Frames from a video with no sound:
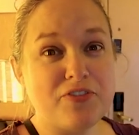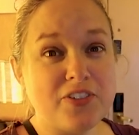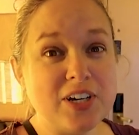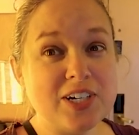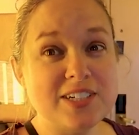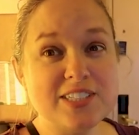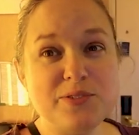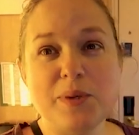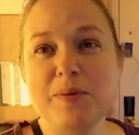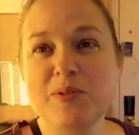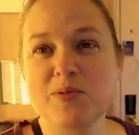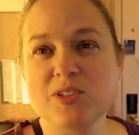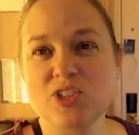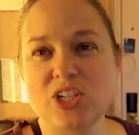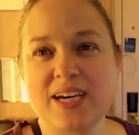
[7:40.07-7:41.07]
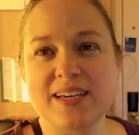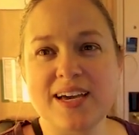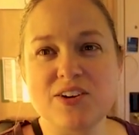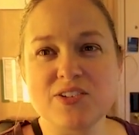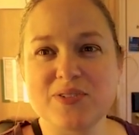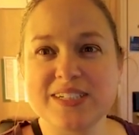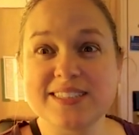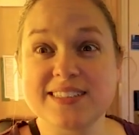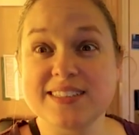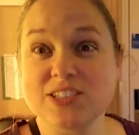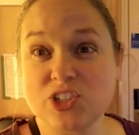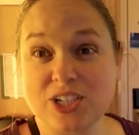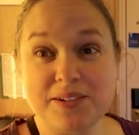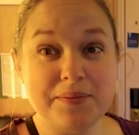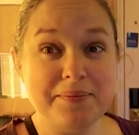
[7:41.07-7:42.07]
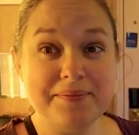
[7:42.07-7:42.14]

first, maybe we'll check out the rest of the ship.